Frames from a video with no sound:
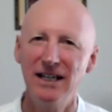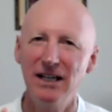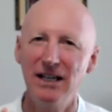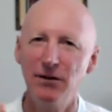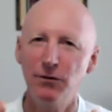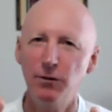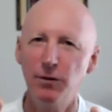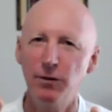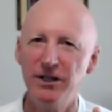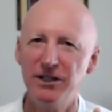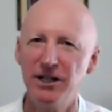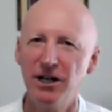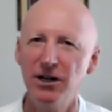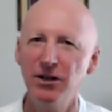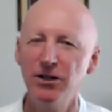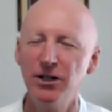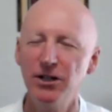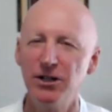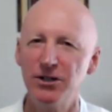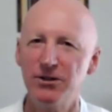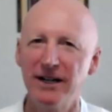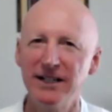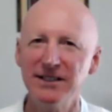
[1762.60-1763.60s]
If we don't
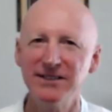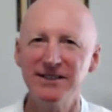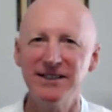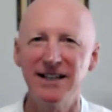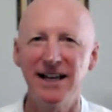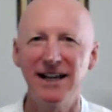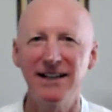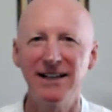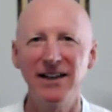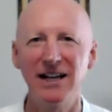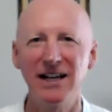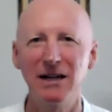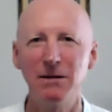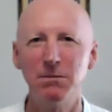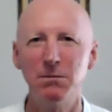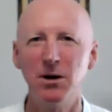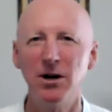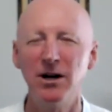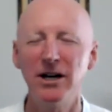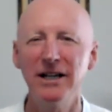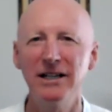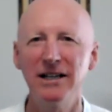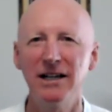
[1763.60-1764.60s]
address that, then our
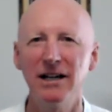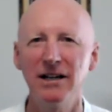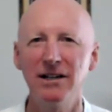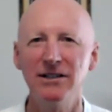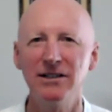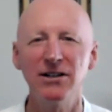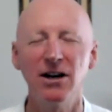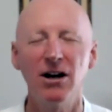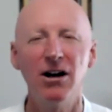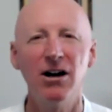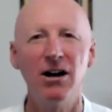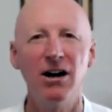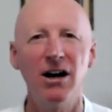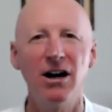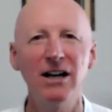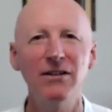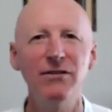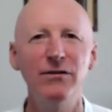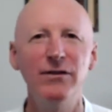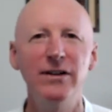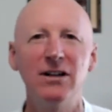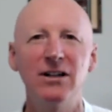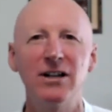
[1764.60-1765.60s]
mind goes, I
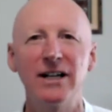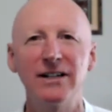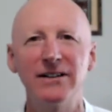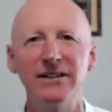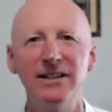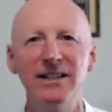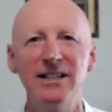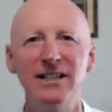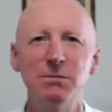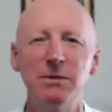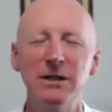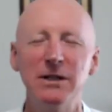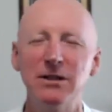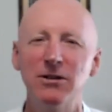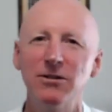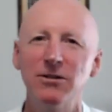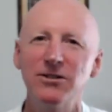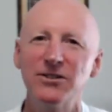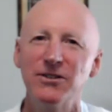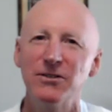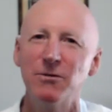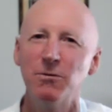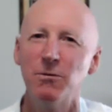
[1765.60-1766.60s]
feel like this
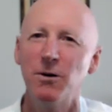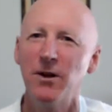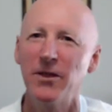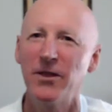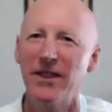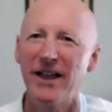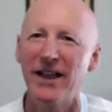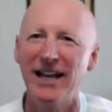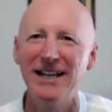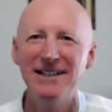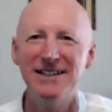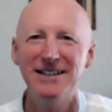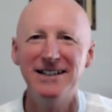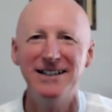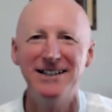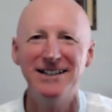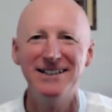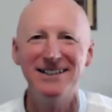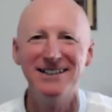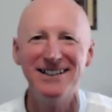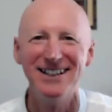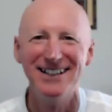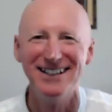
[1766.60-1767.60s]
because of what they
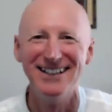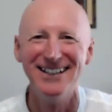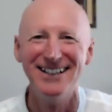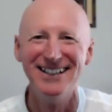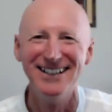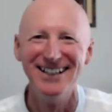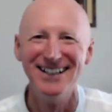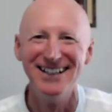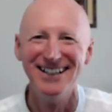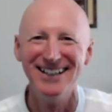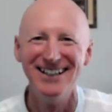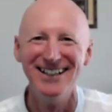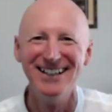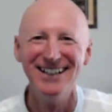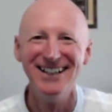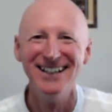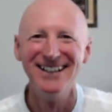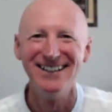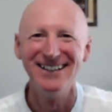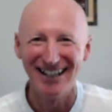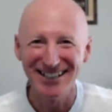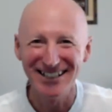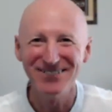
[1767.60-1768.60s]
did.
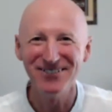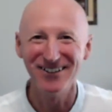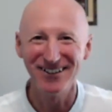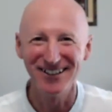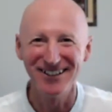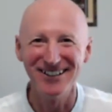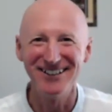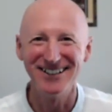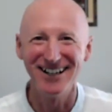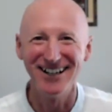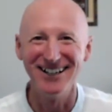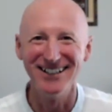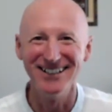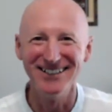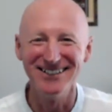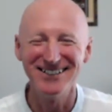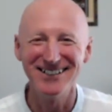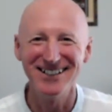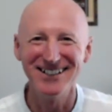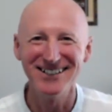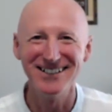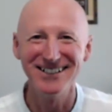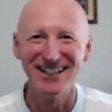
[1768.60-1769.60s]
That's what it
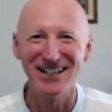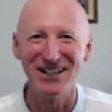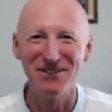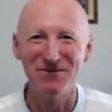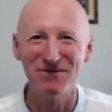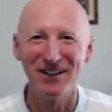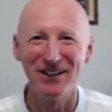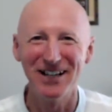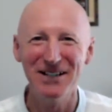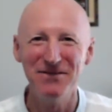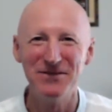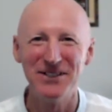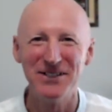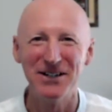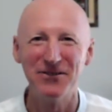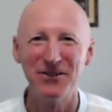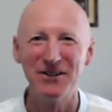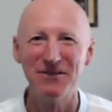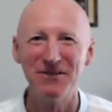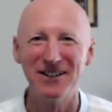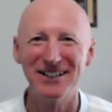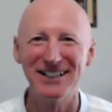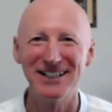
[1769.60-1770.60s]
does, doesn't it? It blames
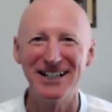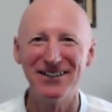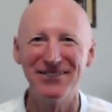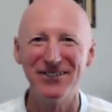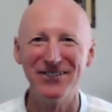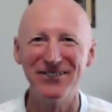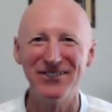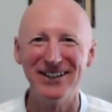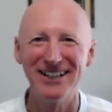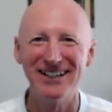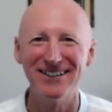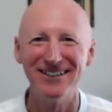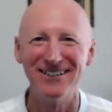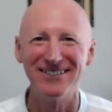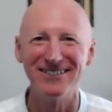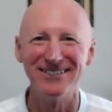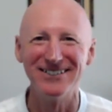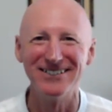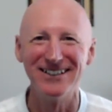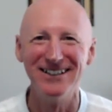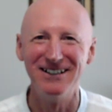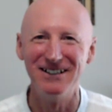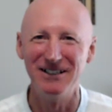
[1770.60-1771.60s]
everyone and everything else.
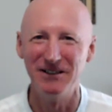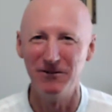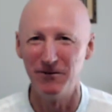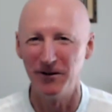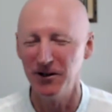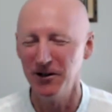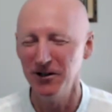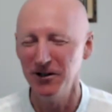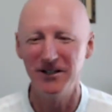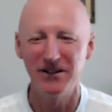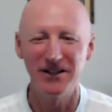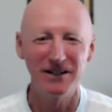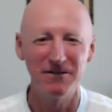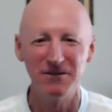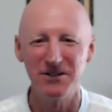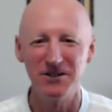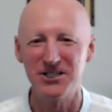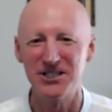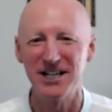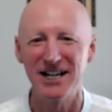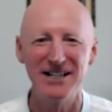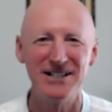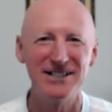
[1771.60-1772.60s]
If only they would
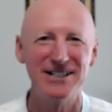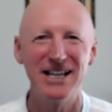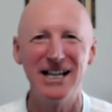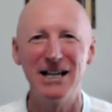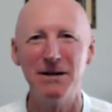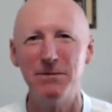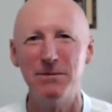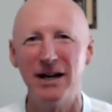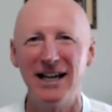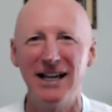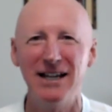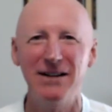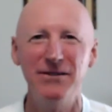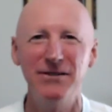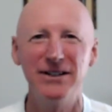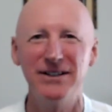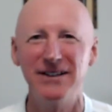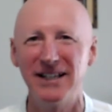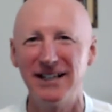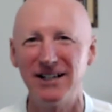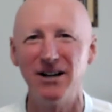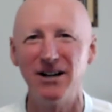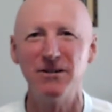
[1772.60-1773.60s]
change their behavior,
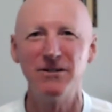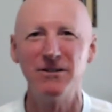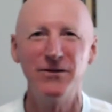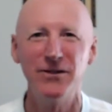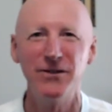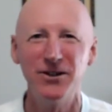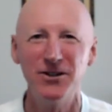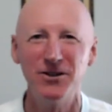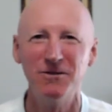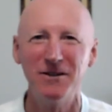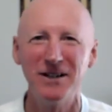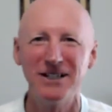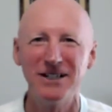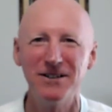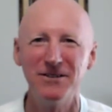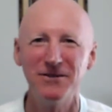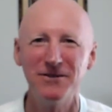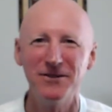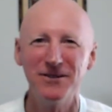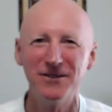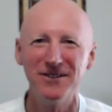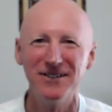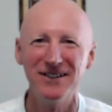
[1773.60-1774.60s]
then I would feel
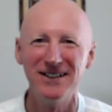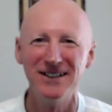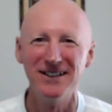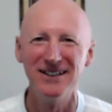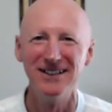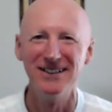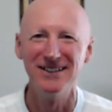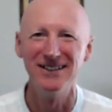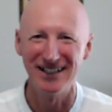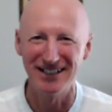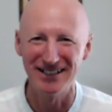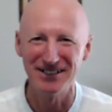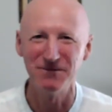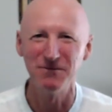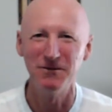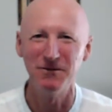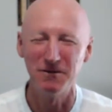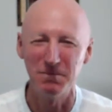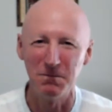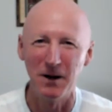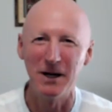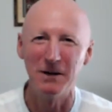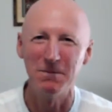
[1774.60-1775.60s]
wonderful. That's
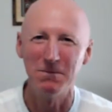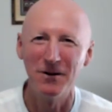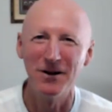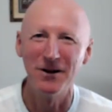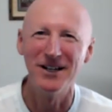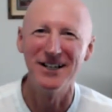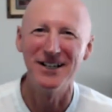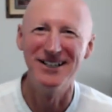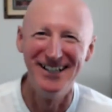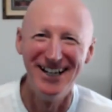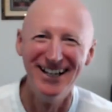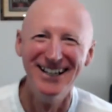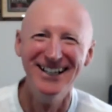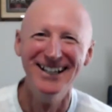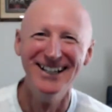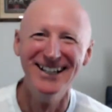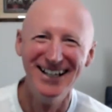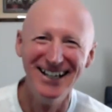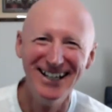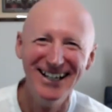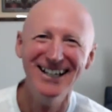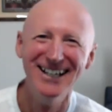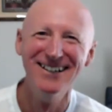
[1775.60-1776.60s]
what my mind
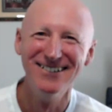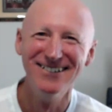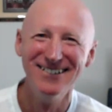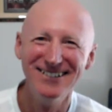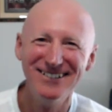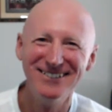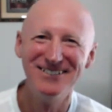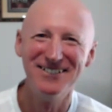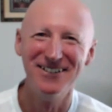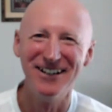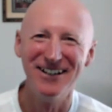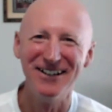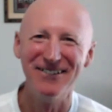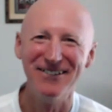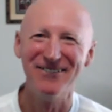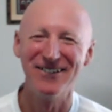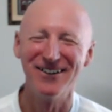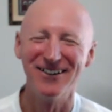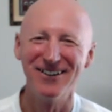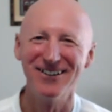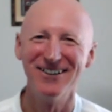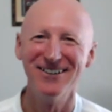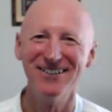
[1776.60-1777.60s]
is doing
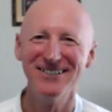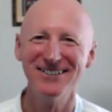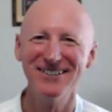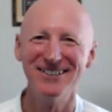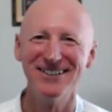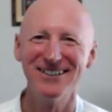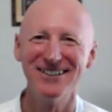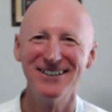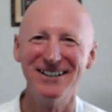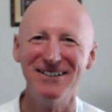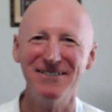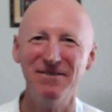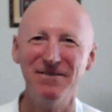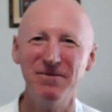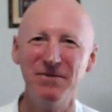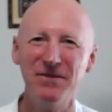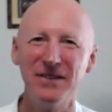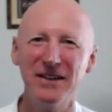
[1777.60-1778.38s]
for a long time.